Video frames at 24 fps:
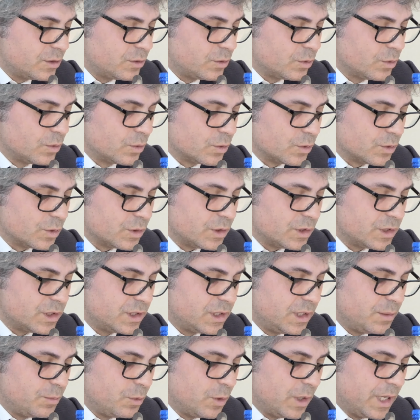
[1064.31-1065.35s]
to
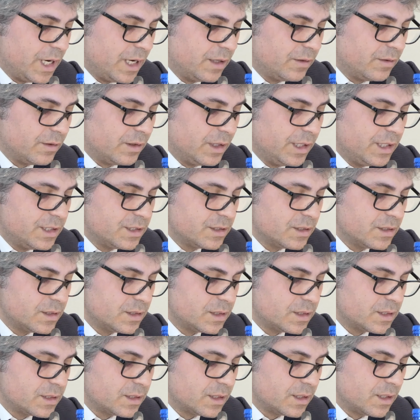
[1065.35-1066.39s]
stipulate
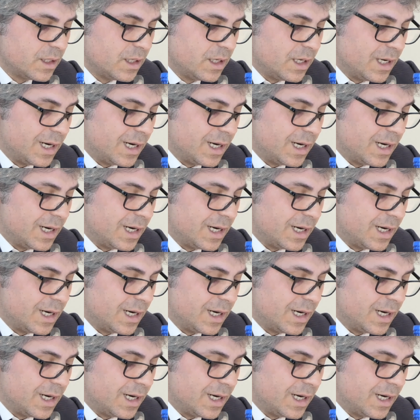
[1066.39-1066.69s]
relations